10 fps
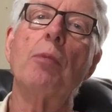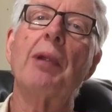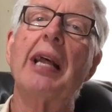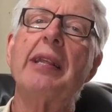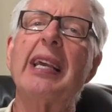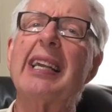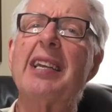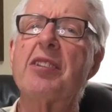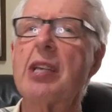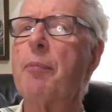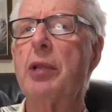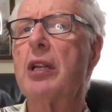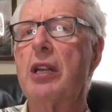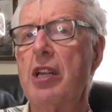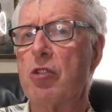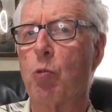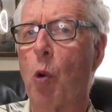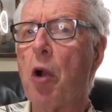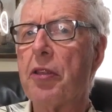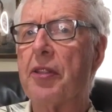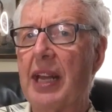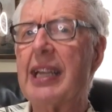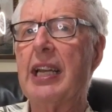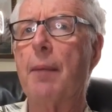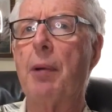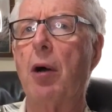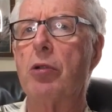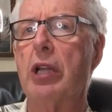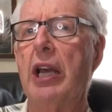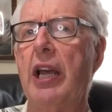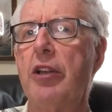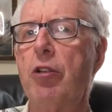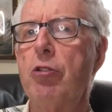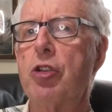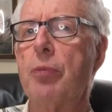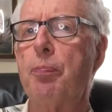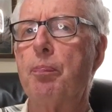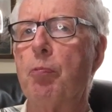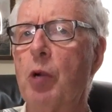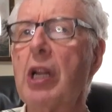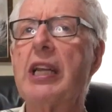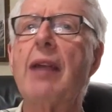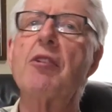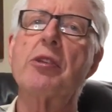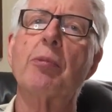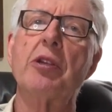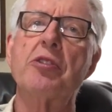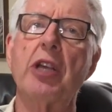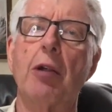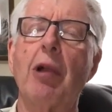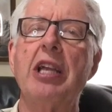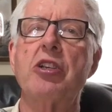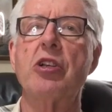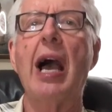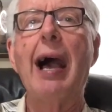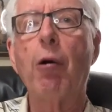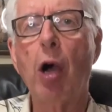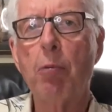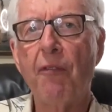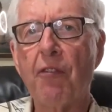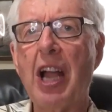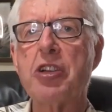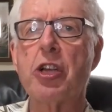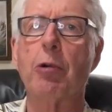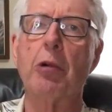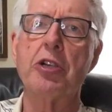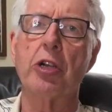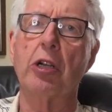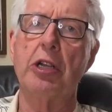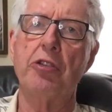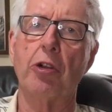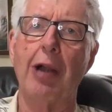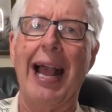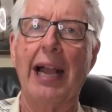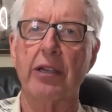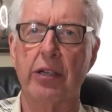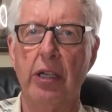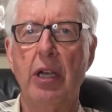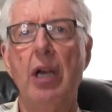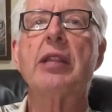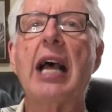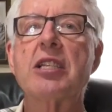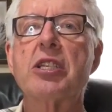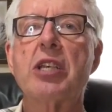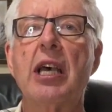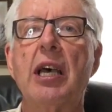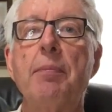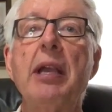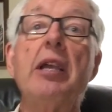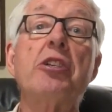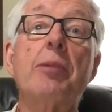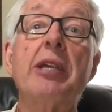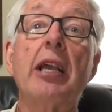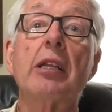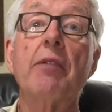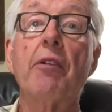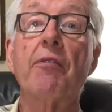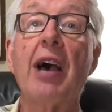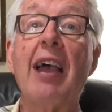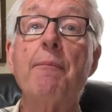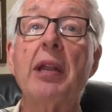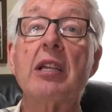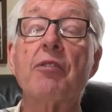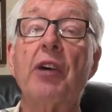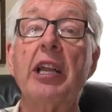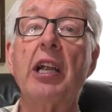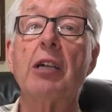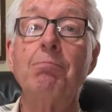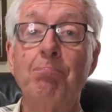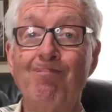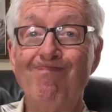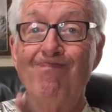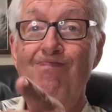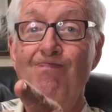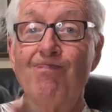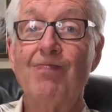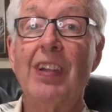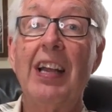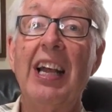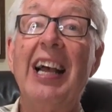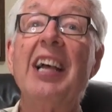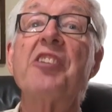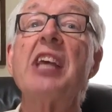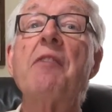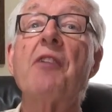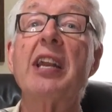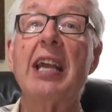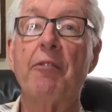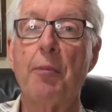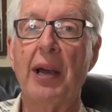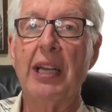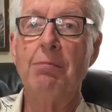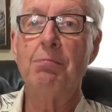but I think it is something that is worth thinking about, and you should really give it some consideration. How fresh and original is your act? That's me, Jimmy England, for 5 minutes funnier. Stay funny, everybody.